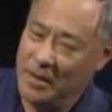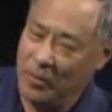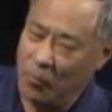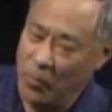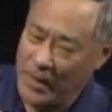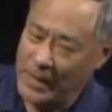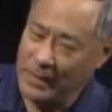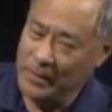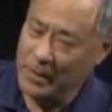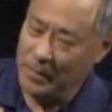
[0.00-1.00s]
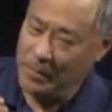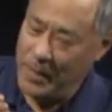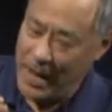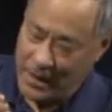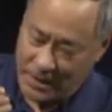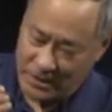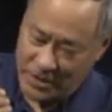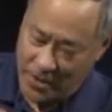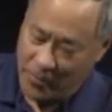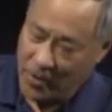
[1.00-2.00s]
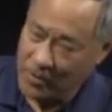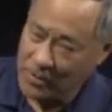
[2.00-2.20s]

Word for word: winning uh, general